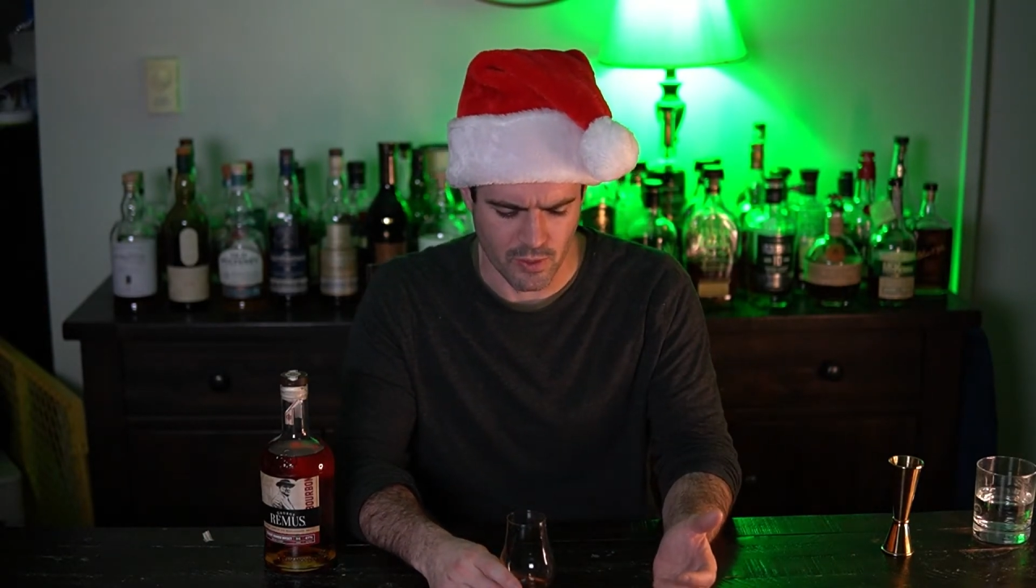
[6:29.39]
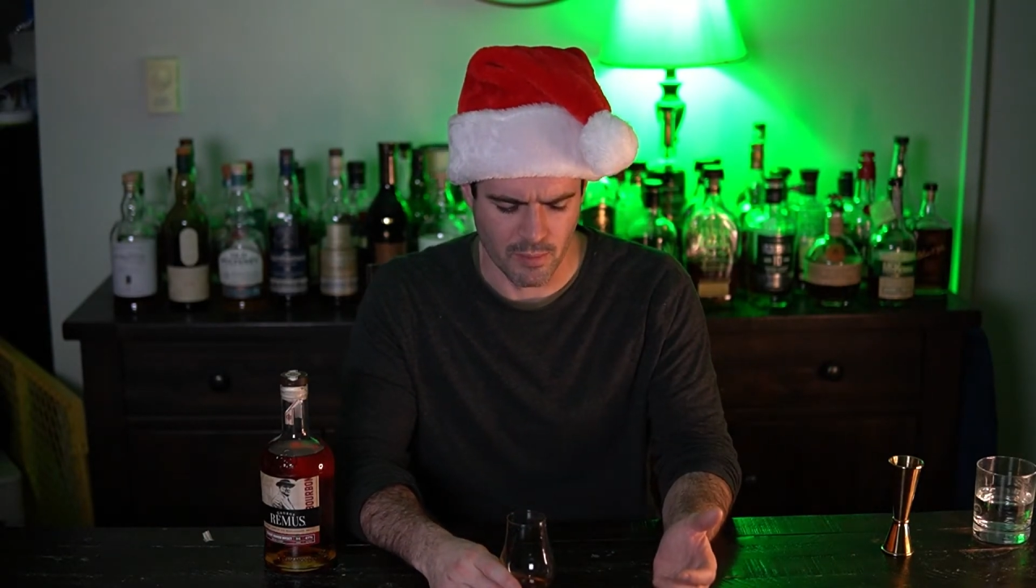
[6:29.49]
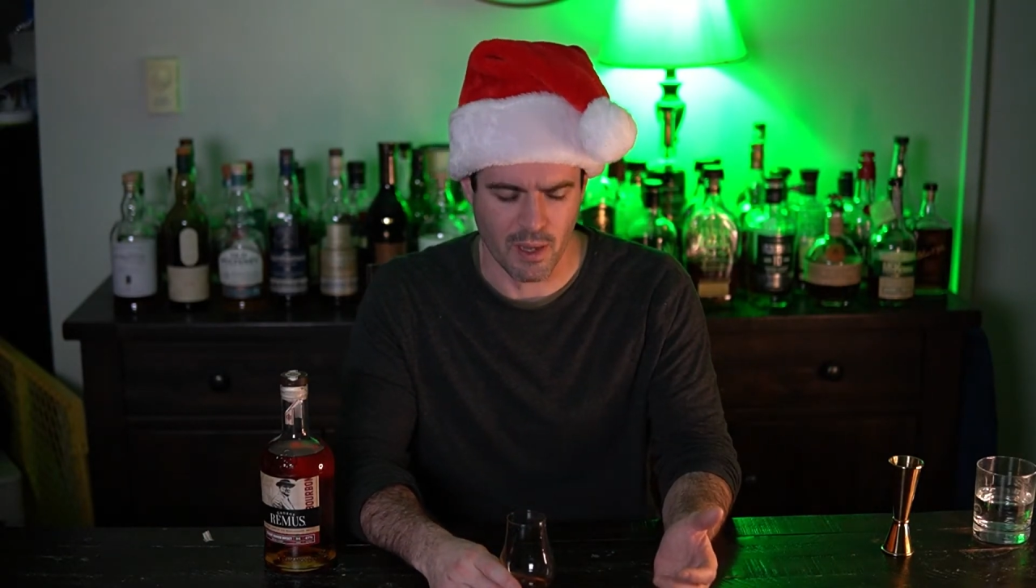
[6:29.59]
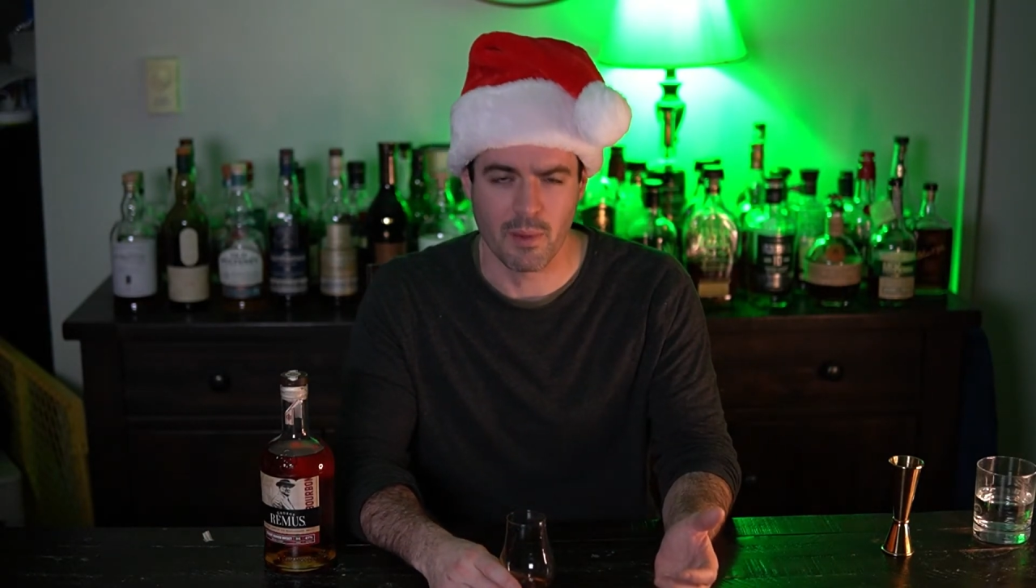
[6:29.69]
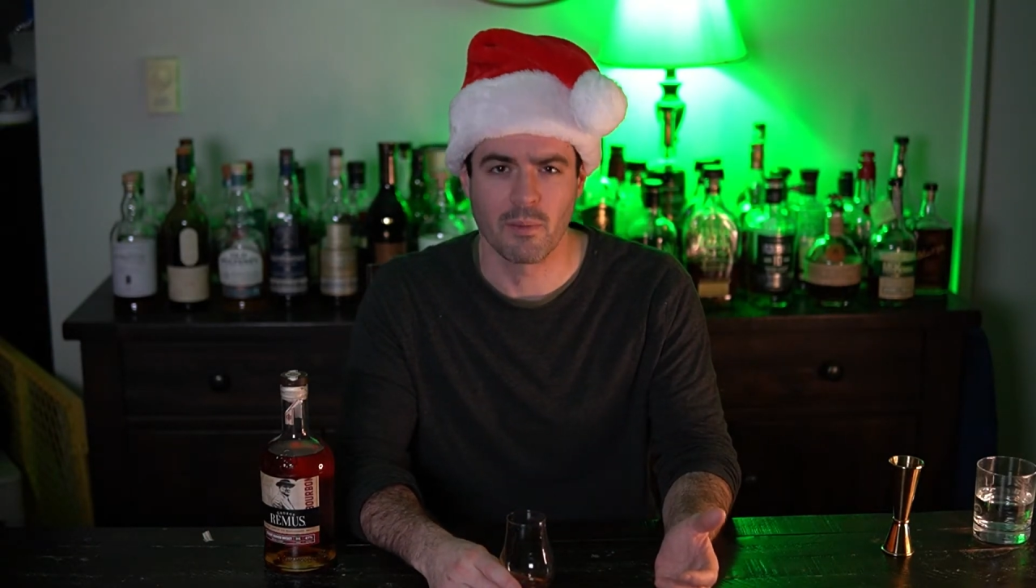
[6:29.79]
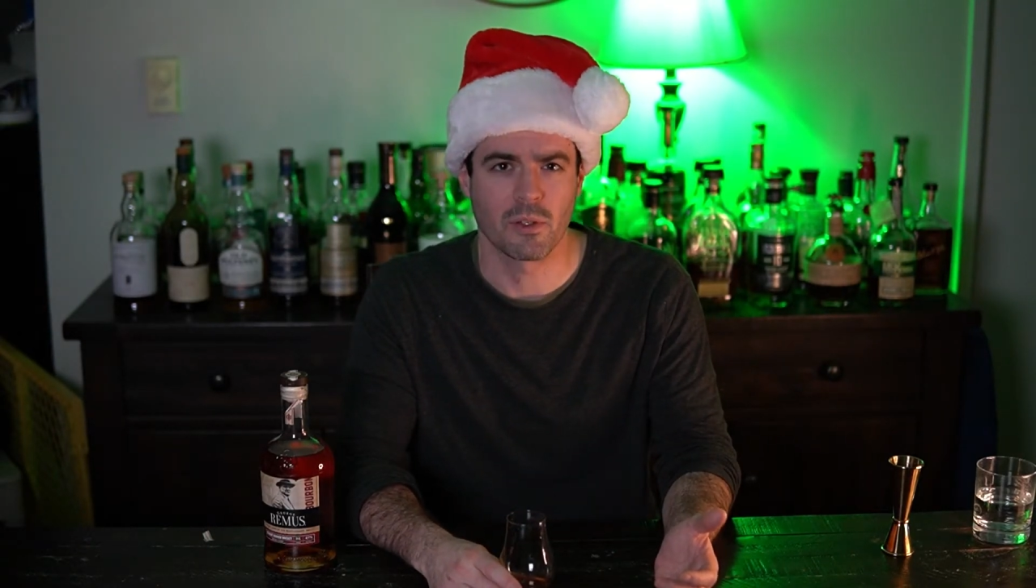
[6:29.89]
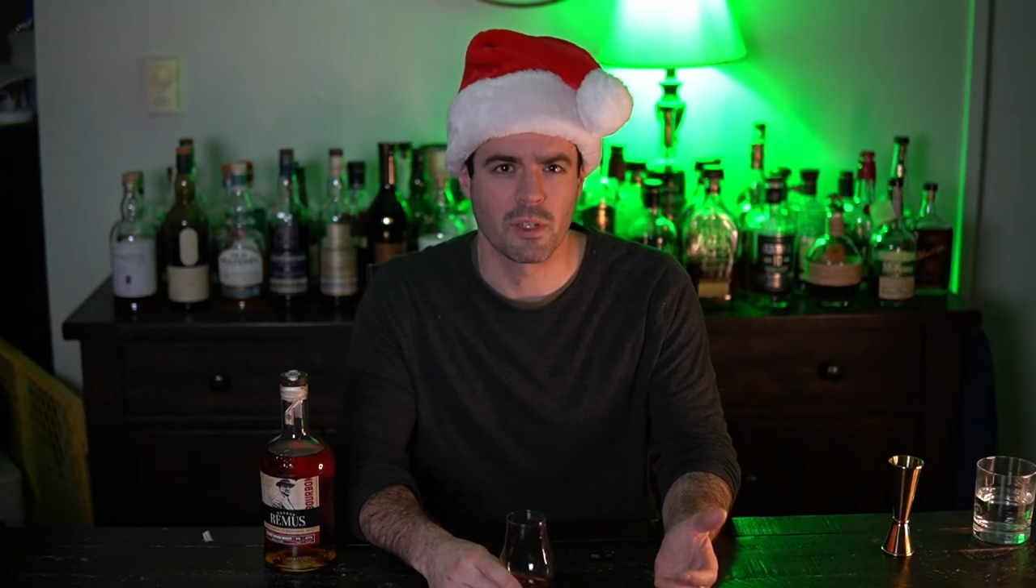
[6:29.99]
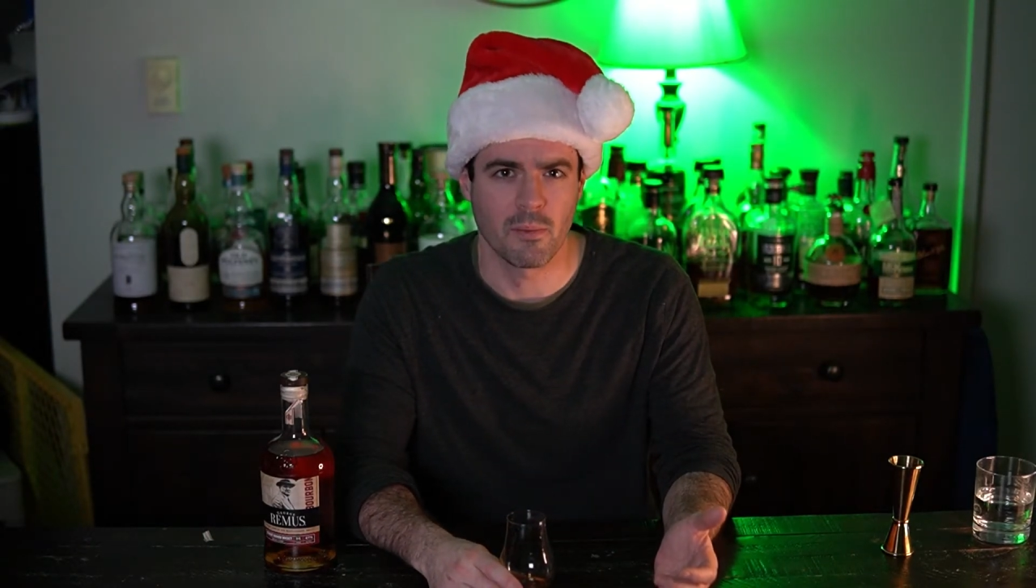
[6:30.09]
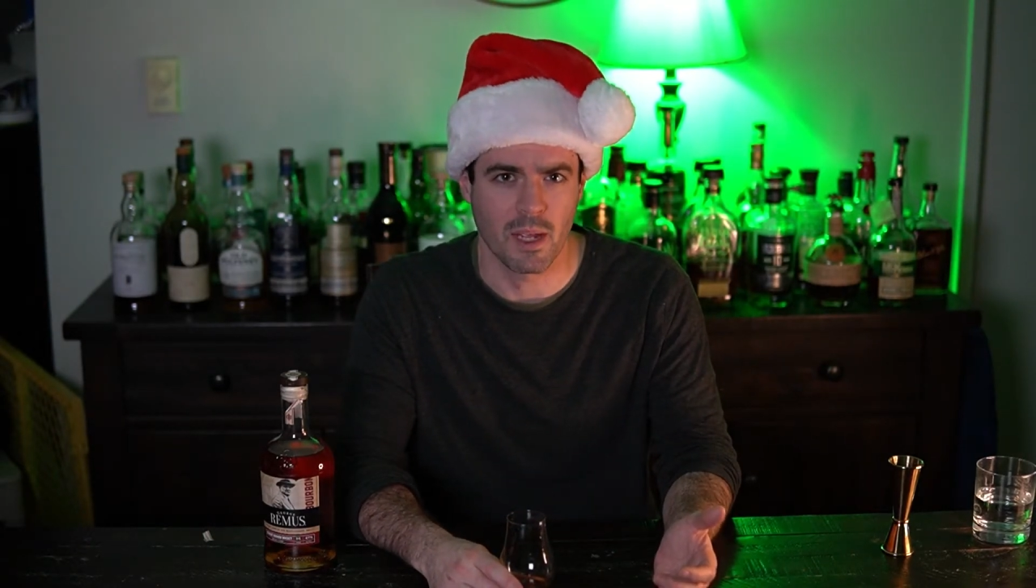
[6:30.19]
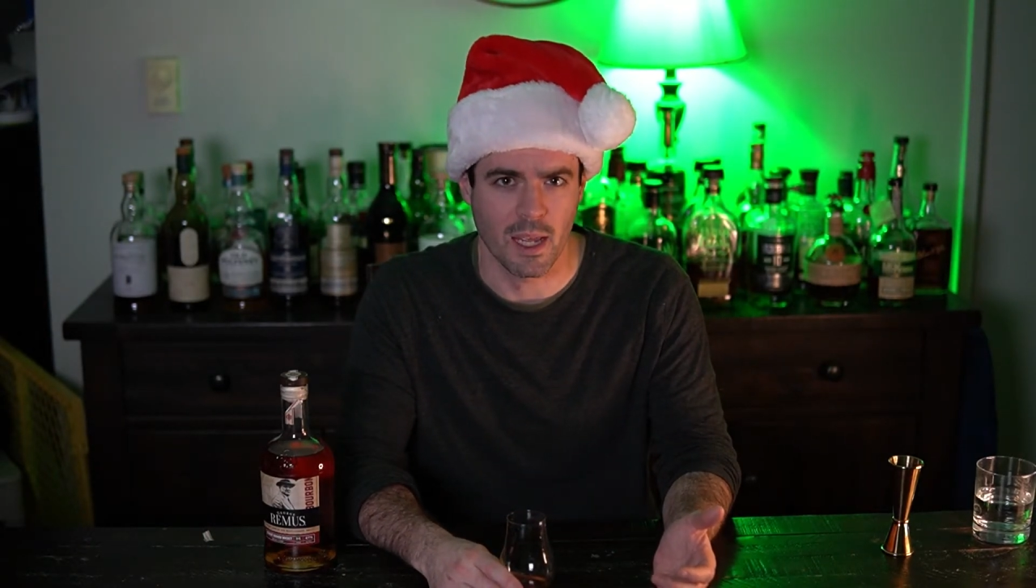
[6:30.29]
and maybe I'm just
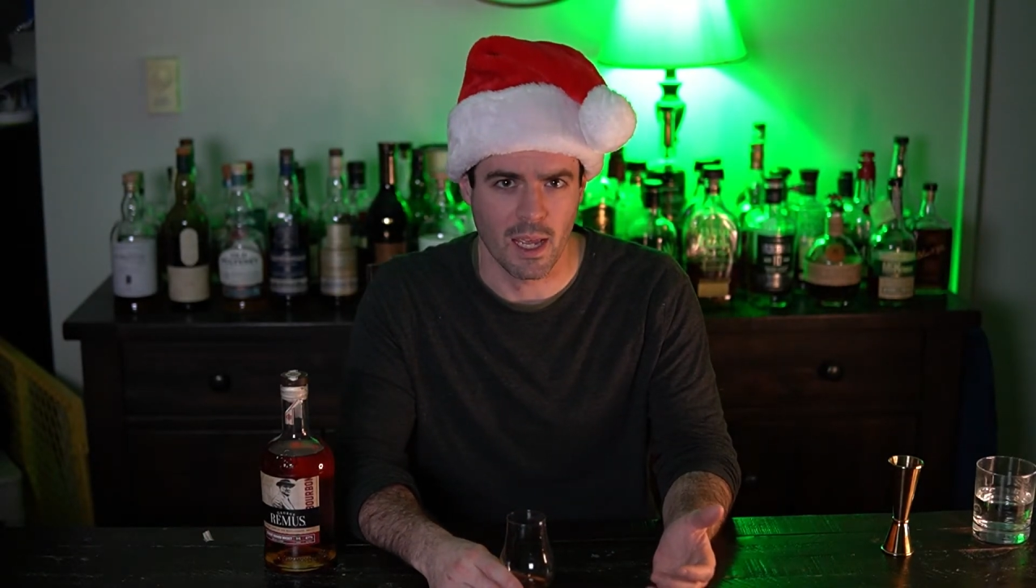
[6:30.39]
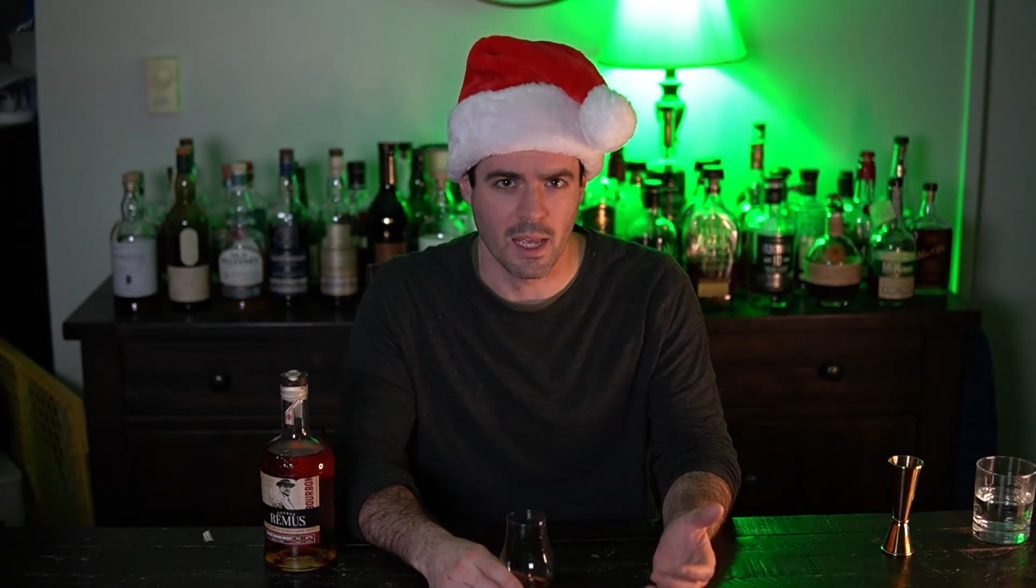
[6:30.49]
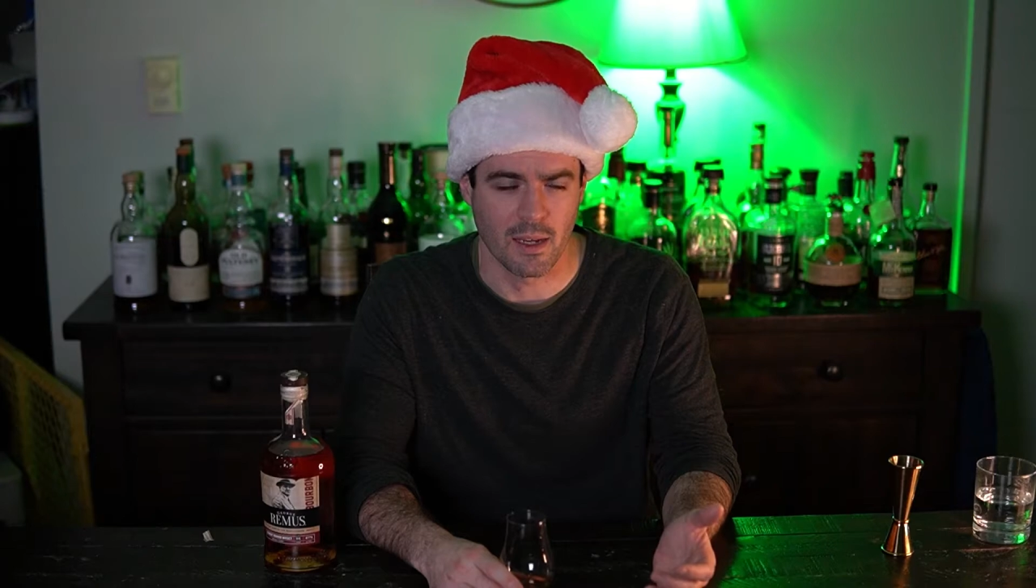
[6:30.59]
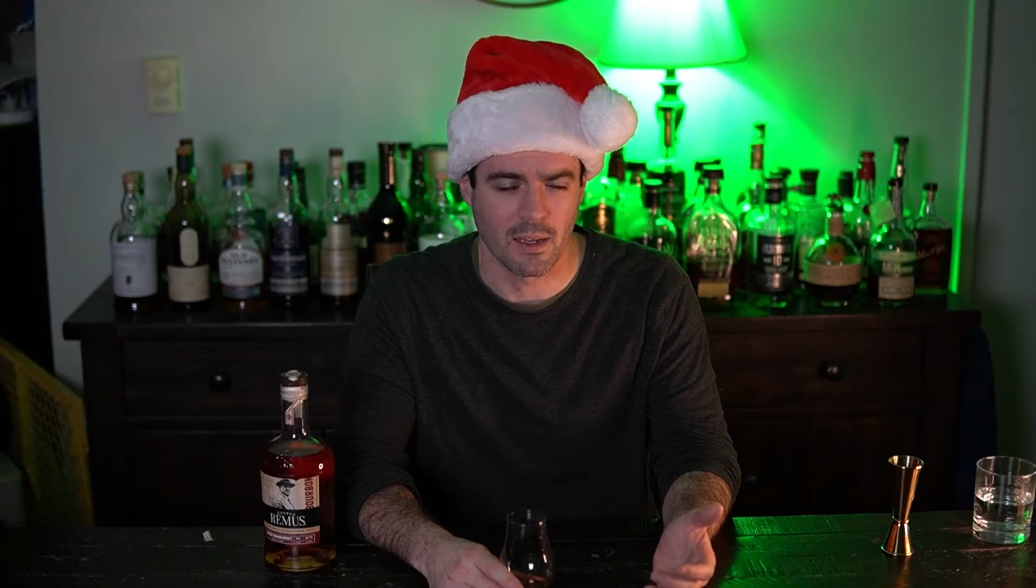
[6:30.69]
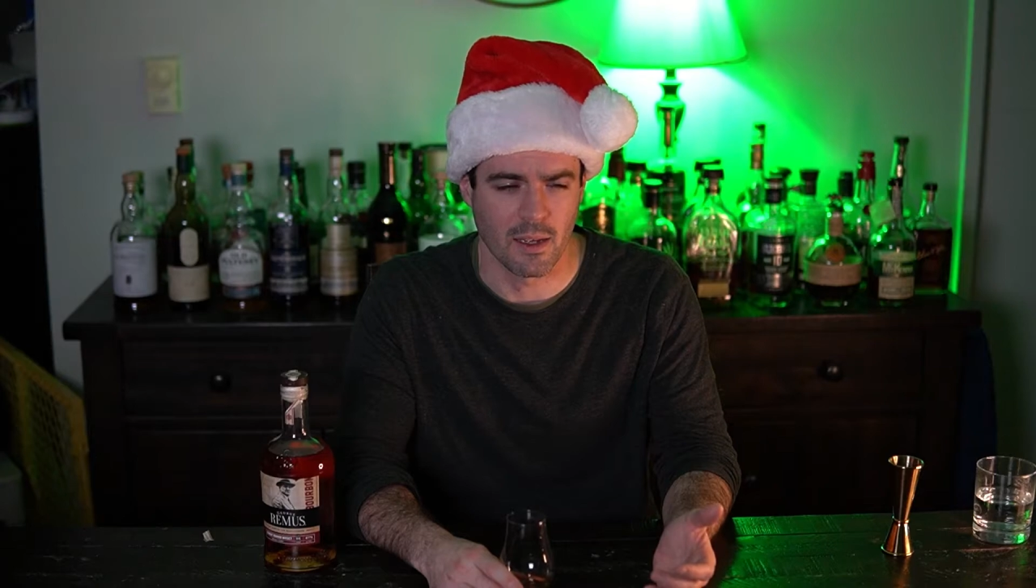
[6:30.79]
in my head